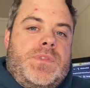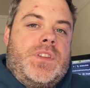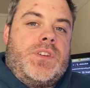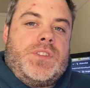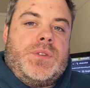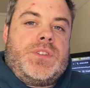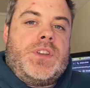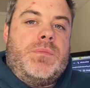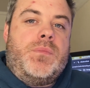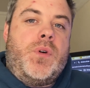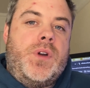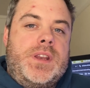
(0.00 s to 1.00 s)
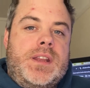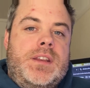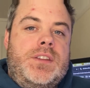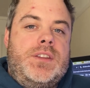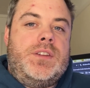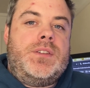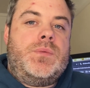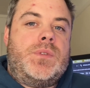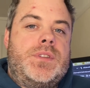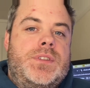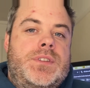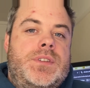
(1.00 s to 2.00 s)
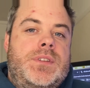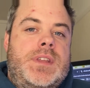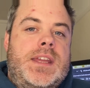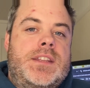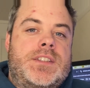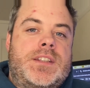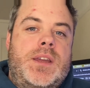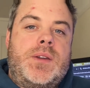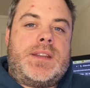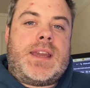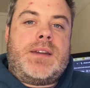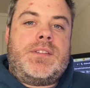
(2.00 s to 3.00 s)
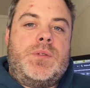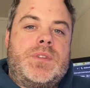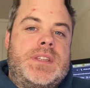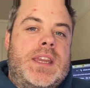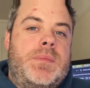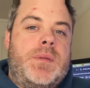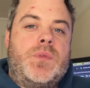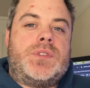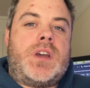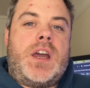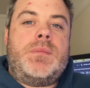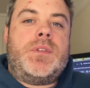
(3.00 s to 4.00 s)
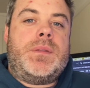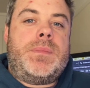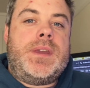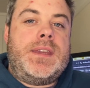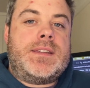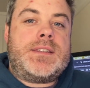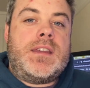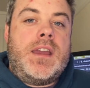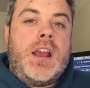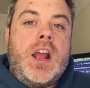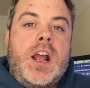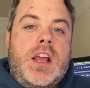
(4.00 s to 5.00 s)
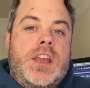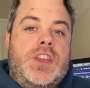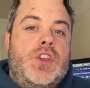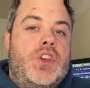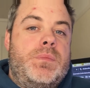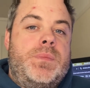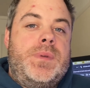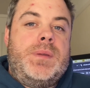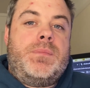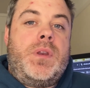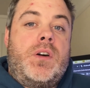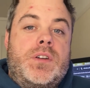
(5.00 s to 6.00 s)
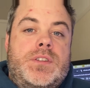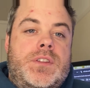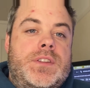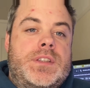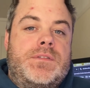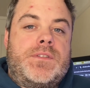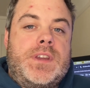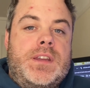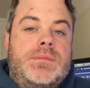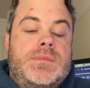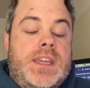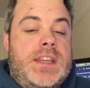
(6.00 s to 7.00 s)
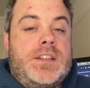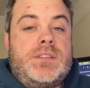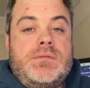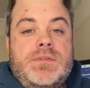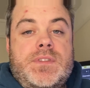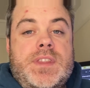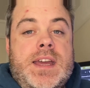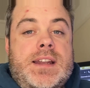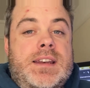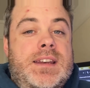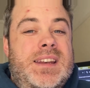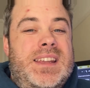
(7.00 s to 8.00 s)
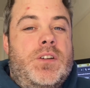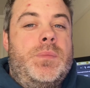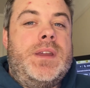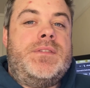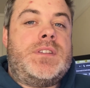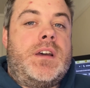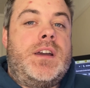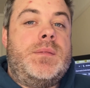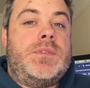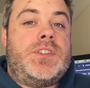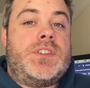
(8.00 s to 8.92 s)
got to a certain point and you want to then slow it down, you want to take a bit more time on the piece, you could be blocked on something. Taking that little bit of time